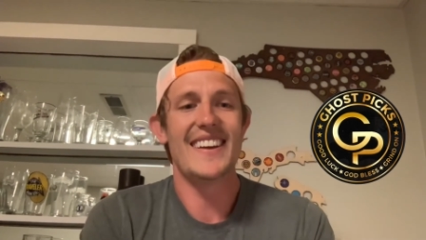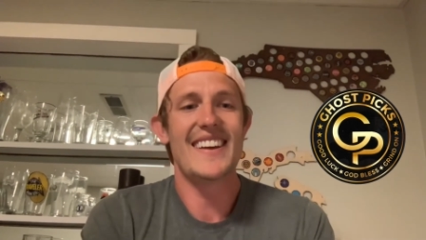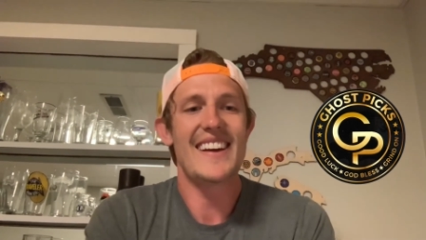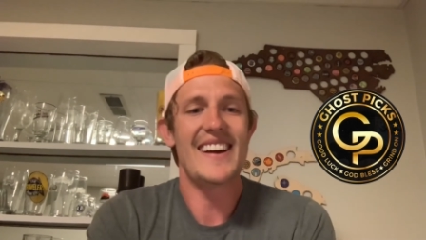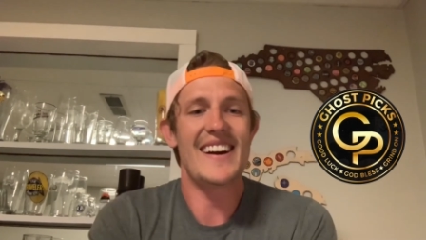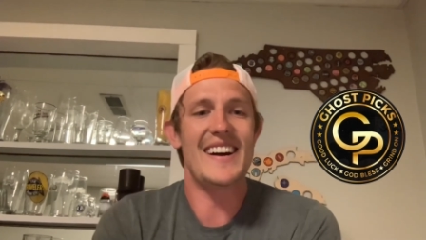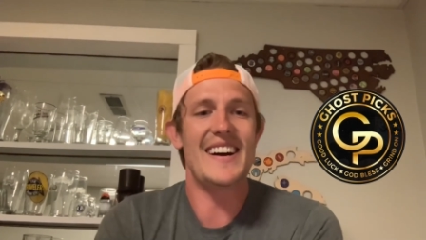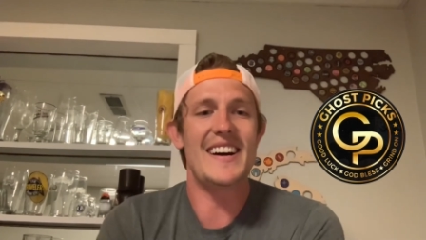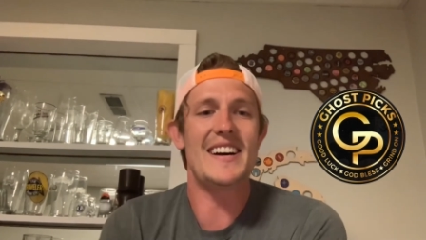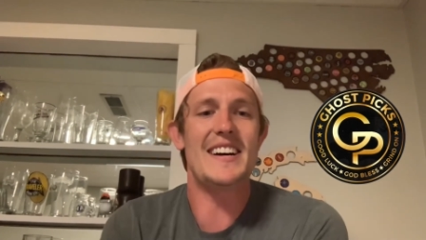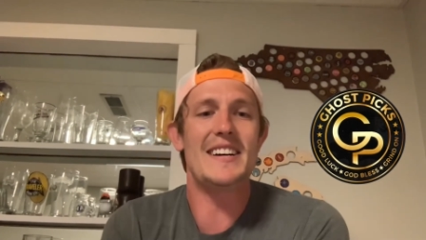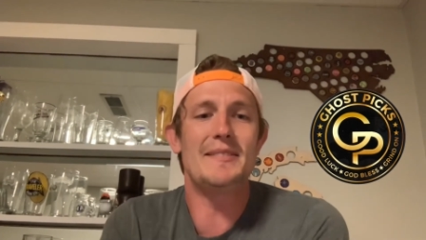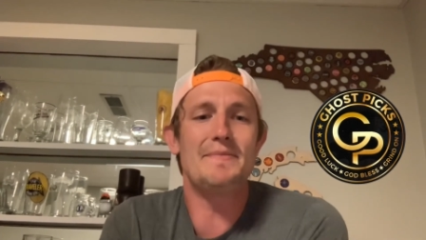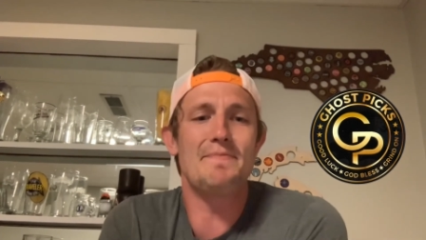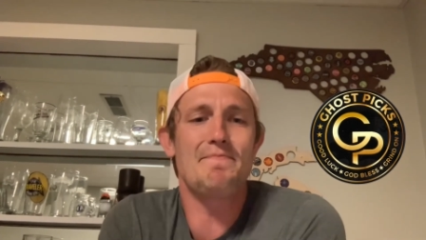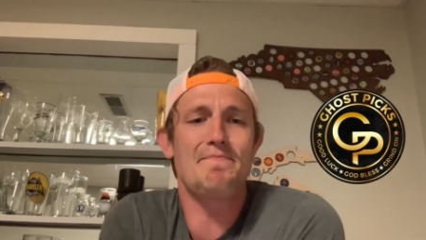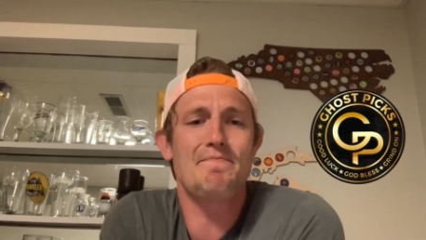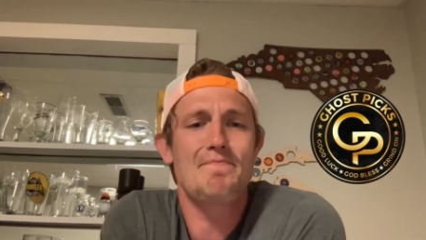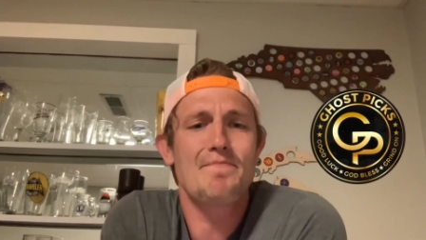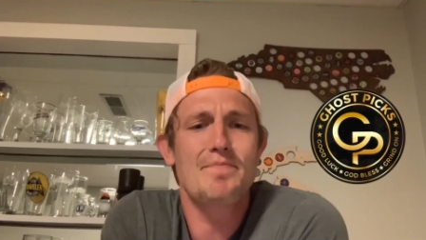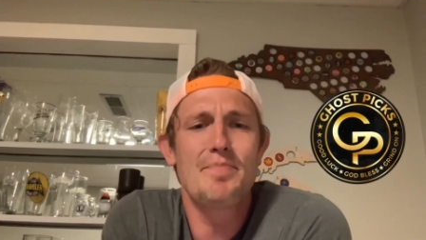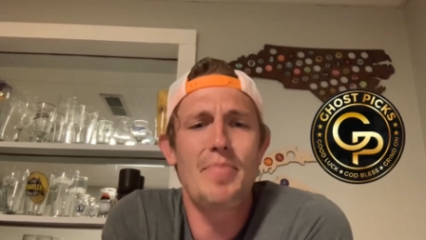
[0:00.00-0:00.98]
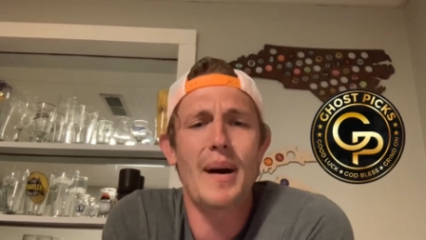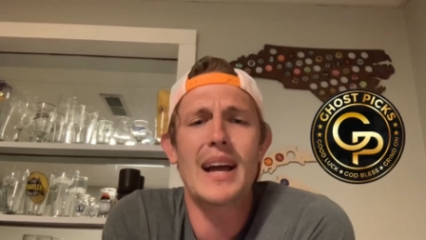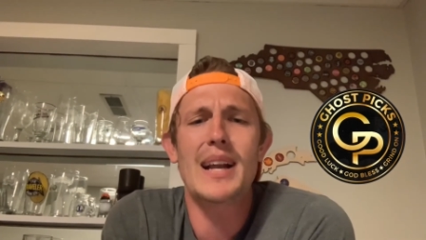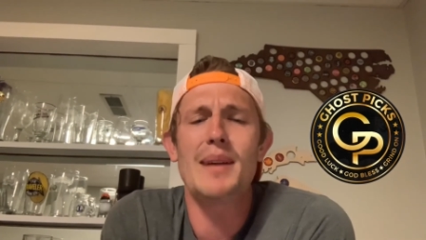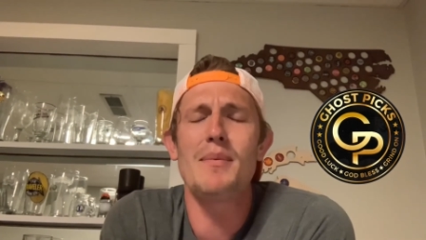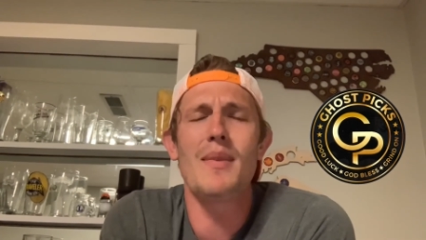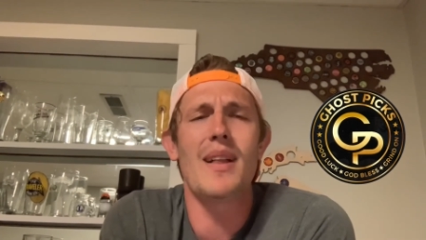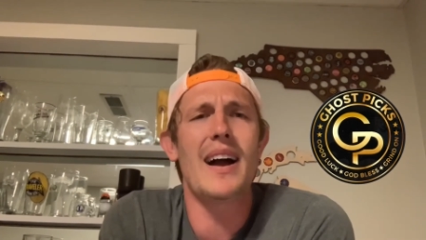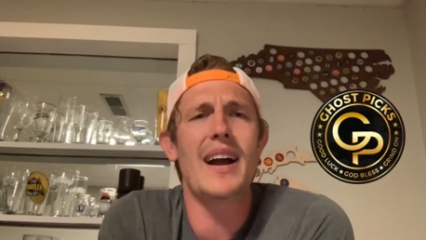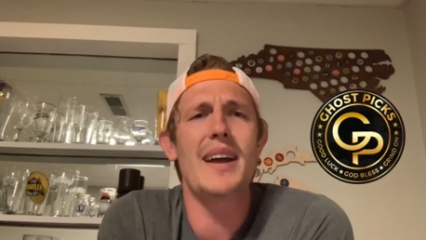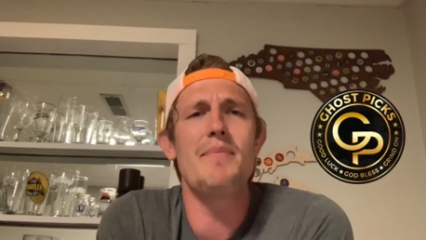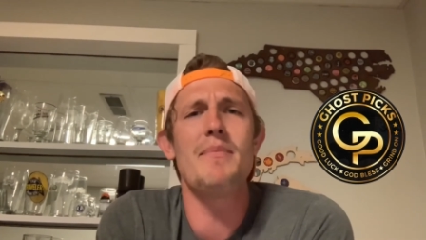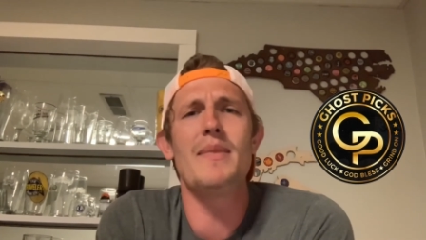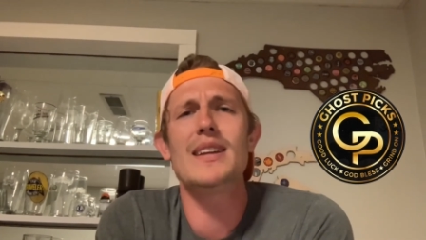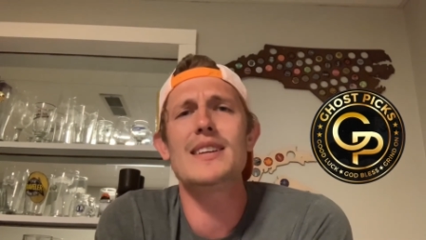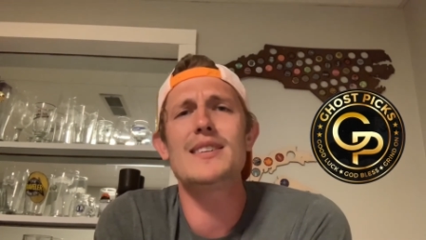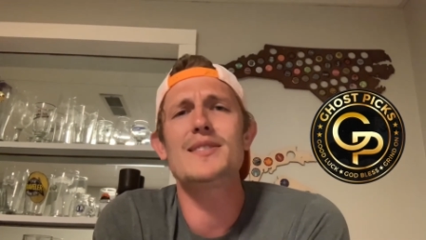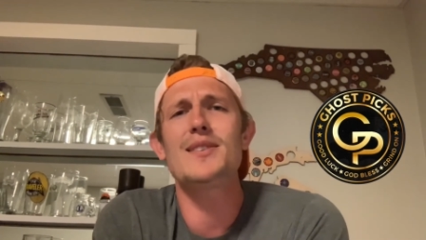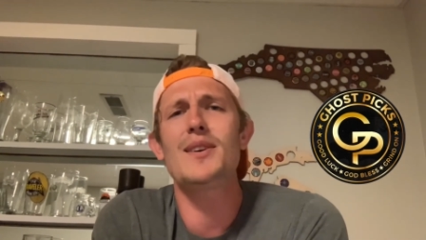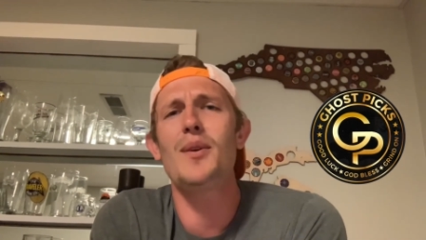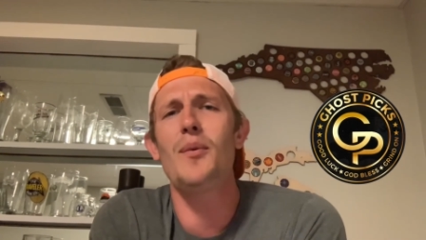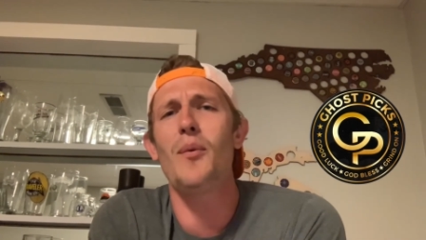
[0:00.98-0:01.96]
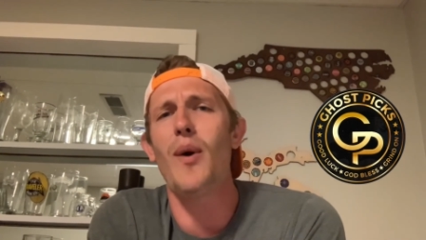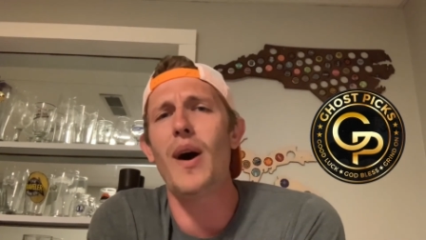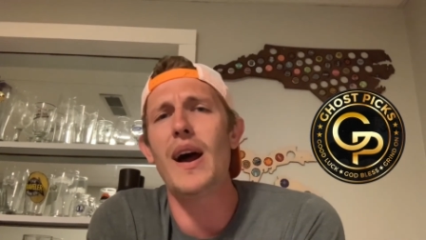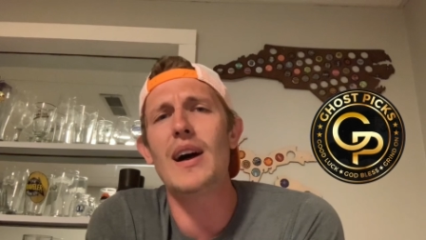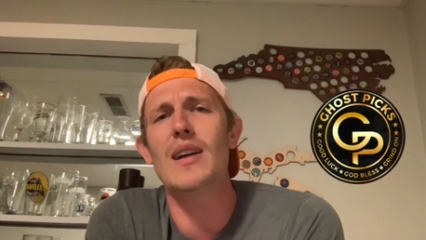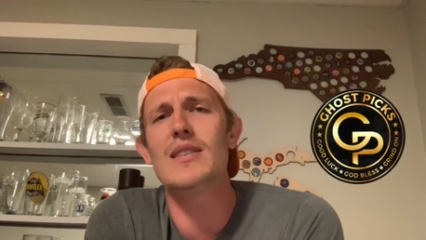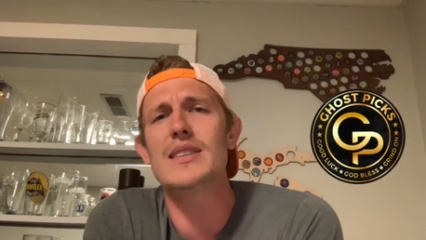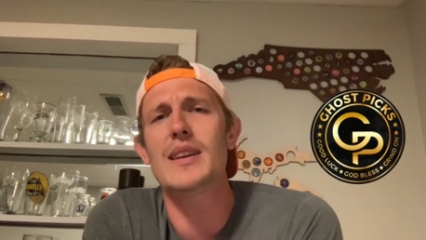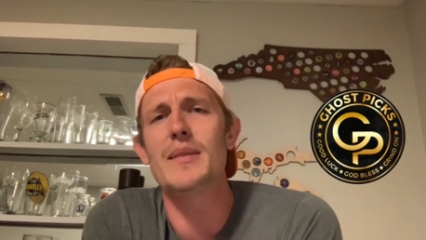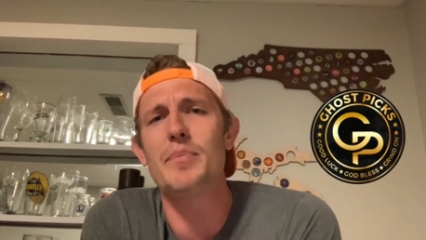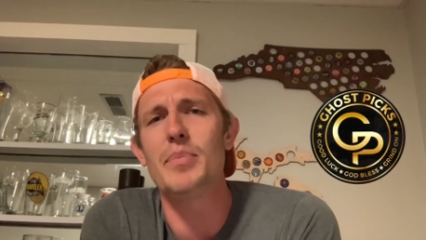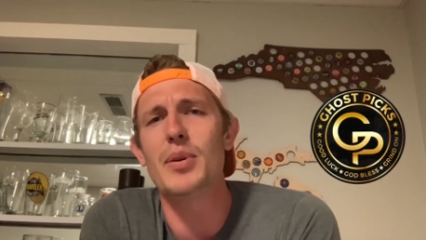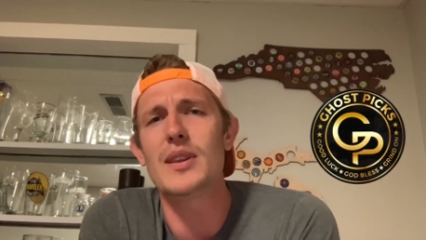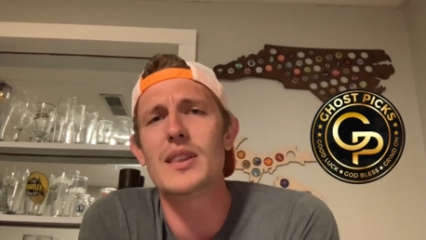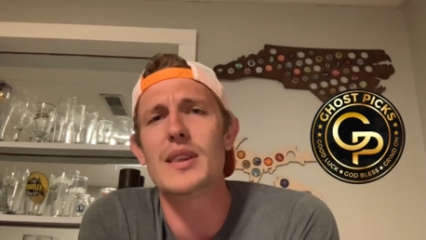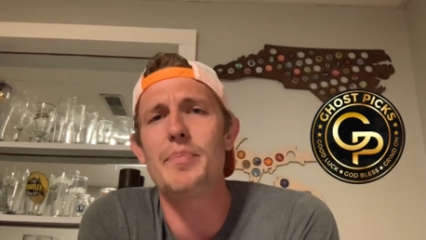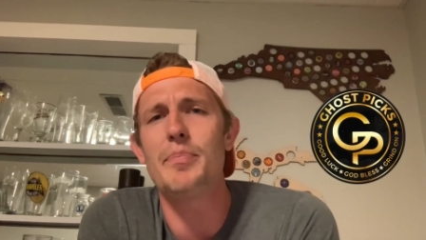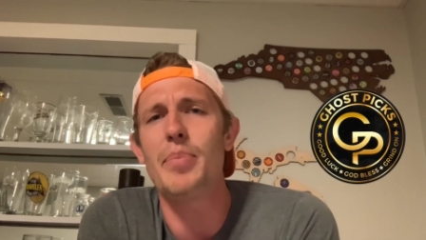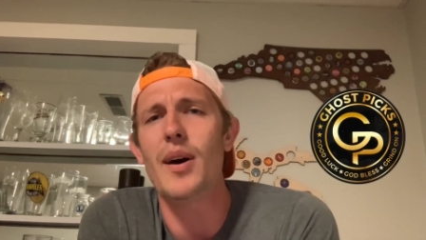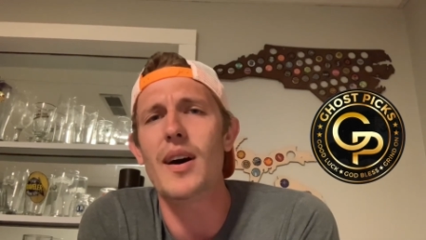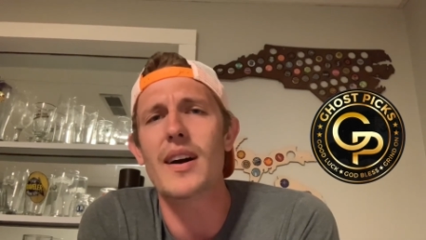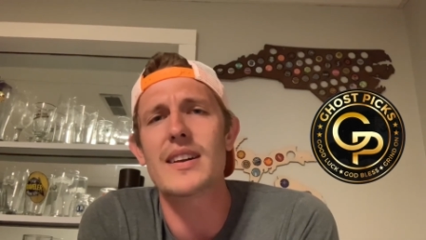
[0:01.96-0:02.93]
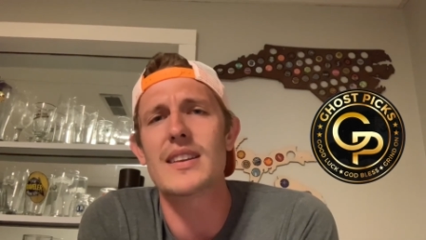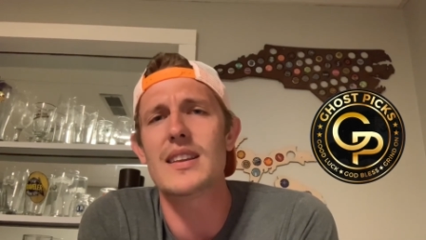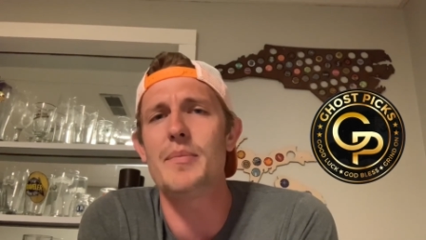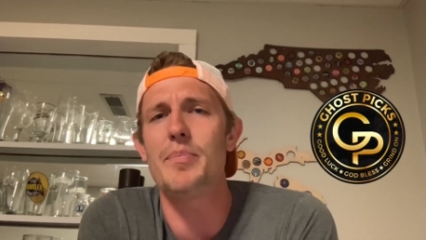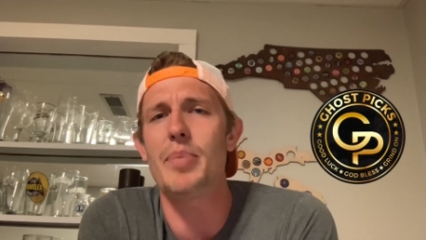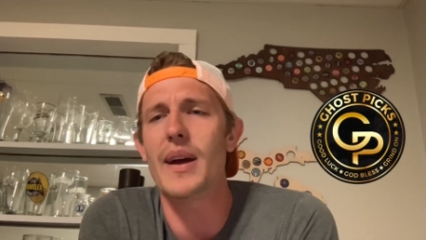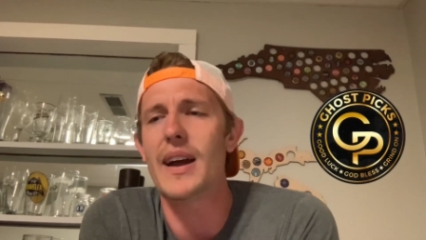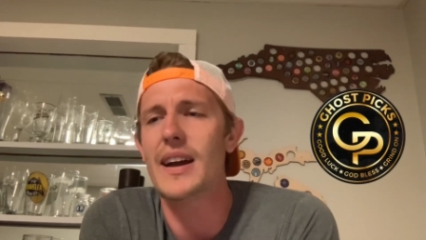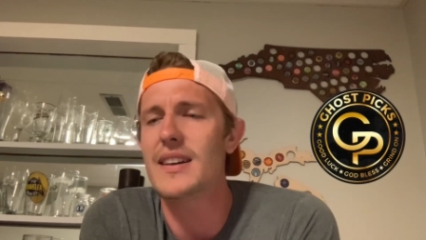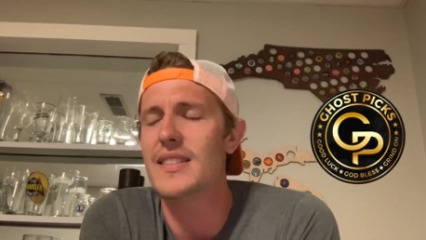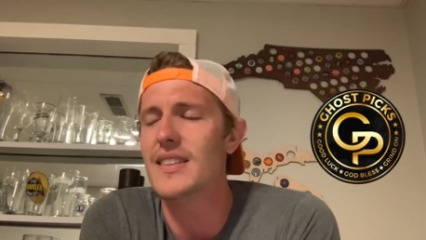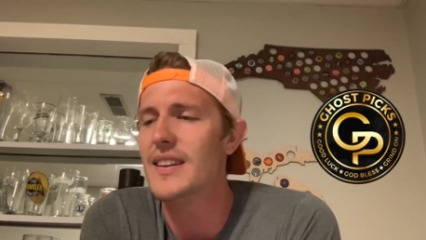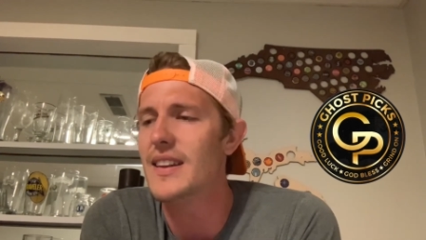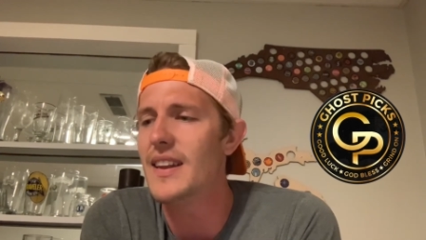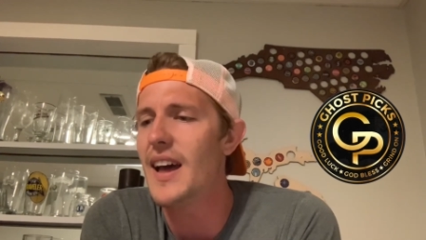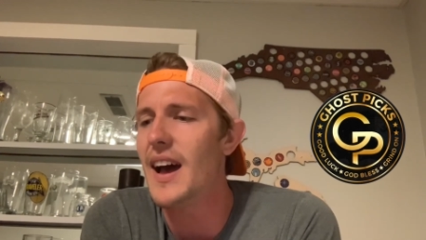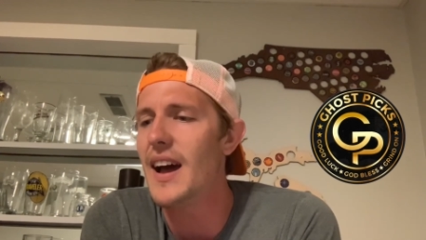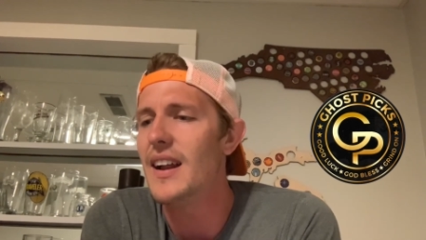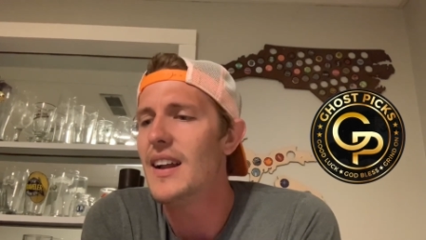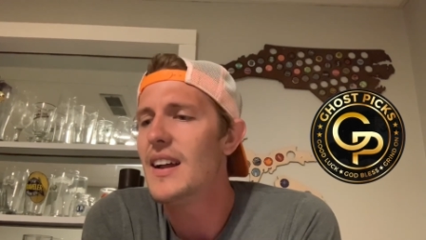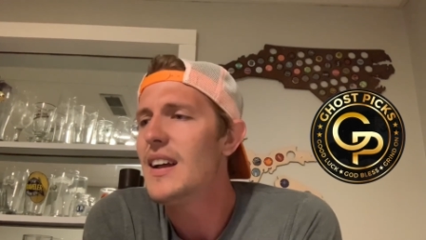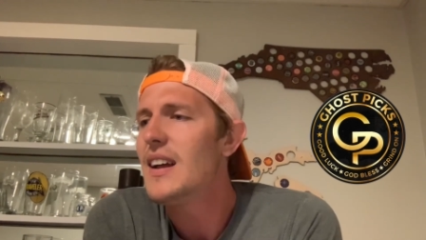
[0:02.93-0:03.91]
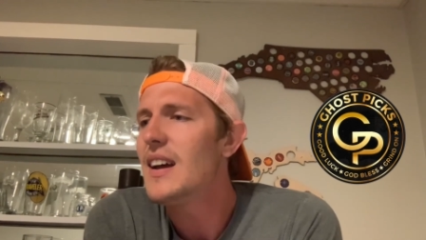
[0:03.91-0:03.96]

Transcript: Um, bottom line, Minnesota Wild can put the puck in the back of the net.